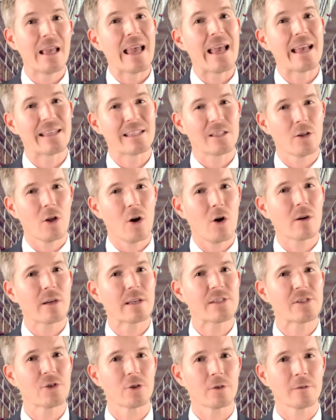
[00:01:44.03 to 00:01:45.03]
as long
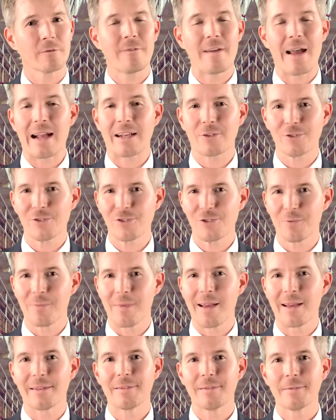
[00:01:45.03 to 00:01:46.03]
as certain factors are
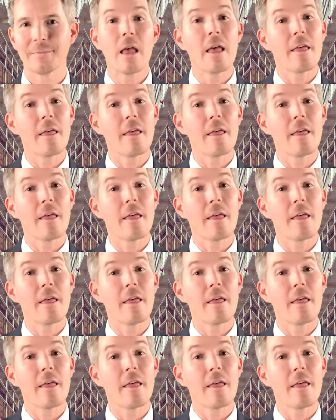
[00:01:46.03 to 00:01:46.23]
met.